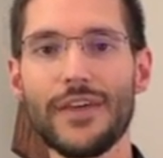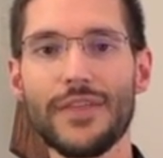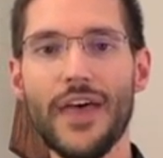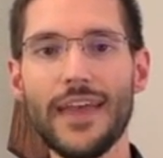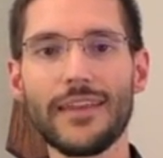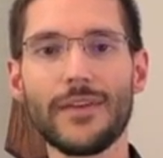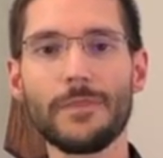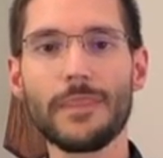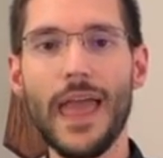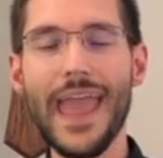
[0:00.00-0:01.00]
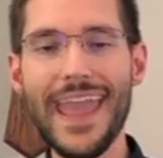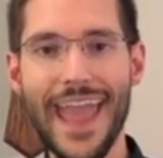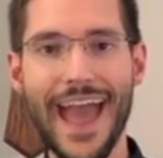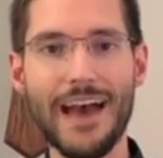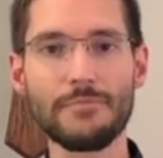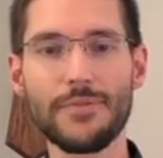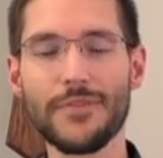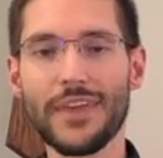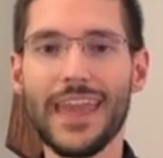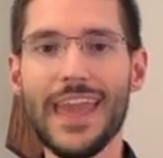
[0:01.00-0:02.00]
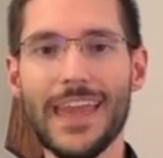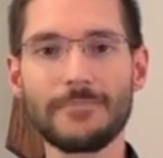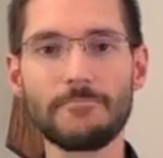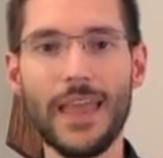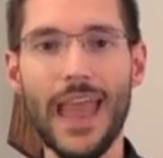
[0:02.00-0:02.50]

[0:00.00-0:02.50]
that Ahab, the king,